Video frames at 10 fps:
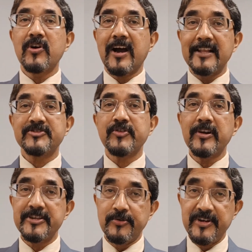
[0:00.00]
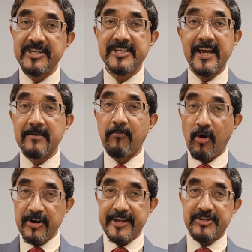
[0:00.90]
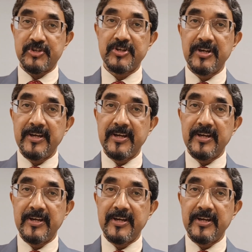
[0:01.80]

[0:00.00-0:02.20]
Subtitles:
cultural unity and bondage.